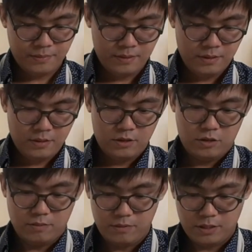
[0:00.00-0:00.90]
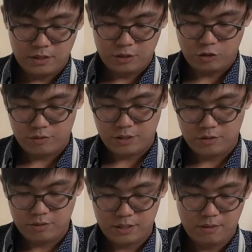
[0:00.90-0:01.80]
So I'm just going to
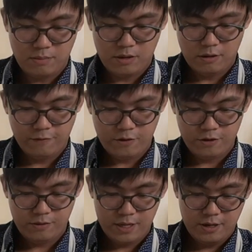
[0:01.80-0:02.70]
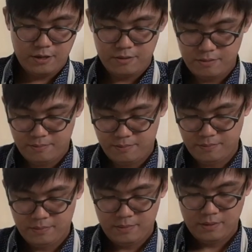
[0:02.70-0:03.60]
drizzle some olive oil here.
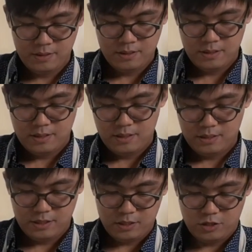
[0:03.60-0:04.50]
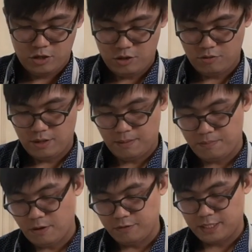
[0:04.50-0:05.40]
Let's coat it
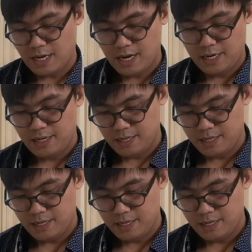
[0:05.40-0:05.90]
both sides.